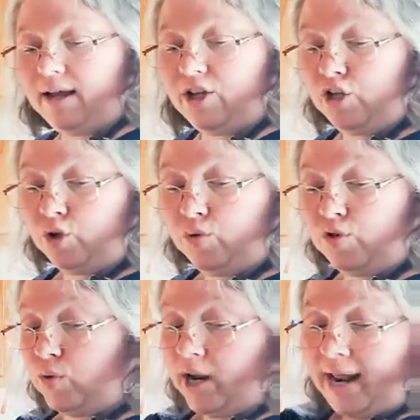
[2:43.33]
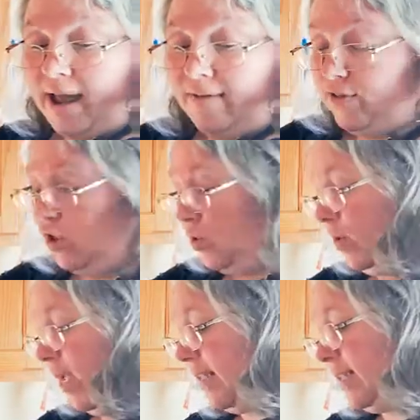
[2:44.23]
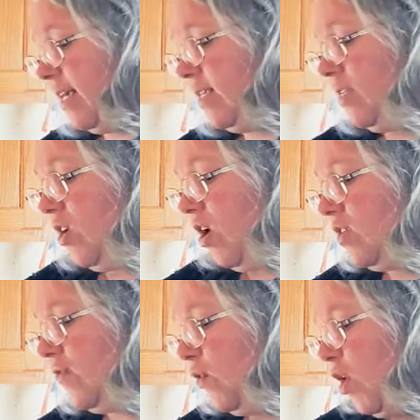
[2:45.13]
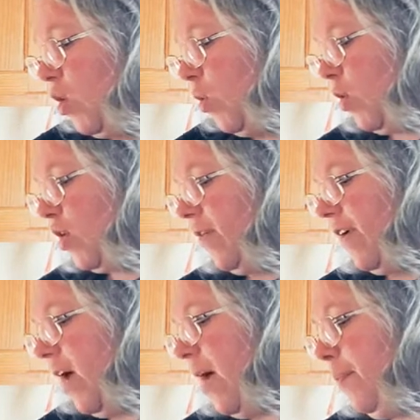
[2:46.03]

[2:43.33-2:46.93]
You do not have to, and it calls for 1/4 cup,